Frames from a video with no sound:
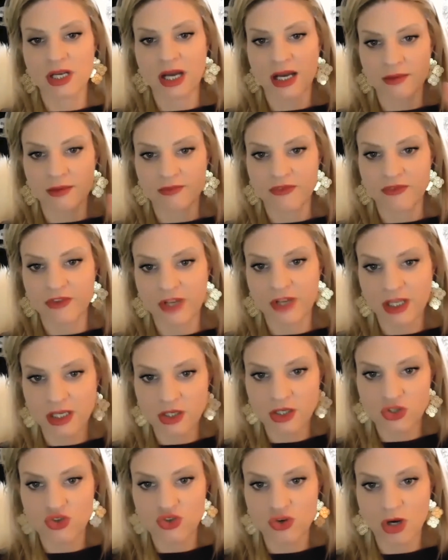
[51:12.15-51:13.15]
I'm feeling
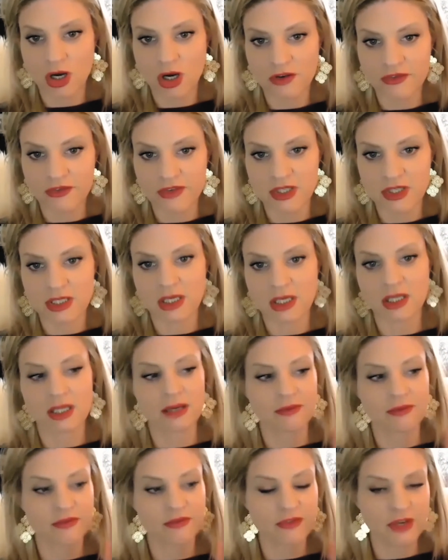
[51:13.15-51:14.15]
strong physically.
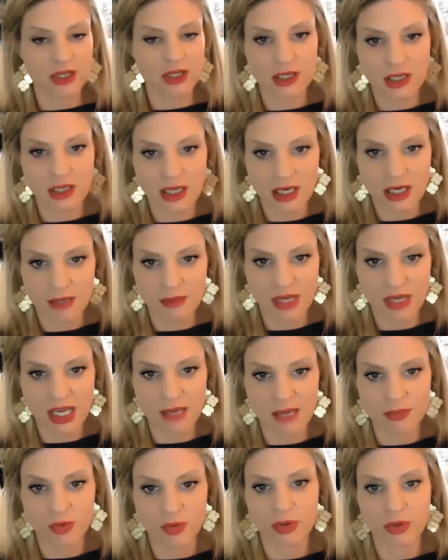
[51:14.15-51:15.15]
I'm feeling like I'm
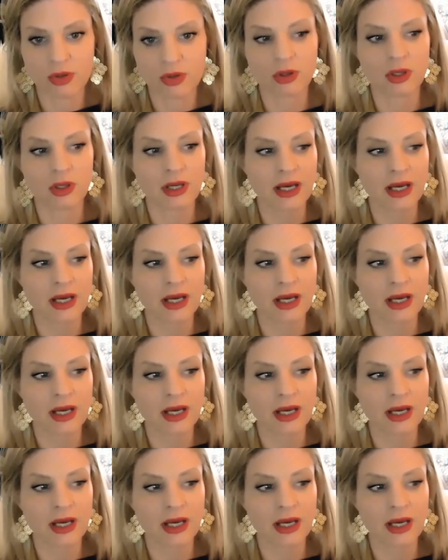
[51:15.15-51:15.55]
capable.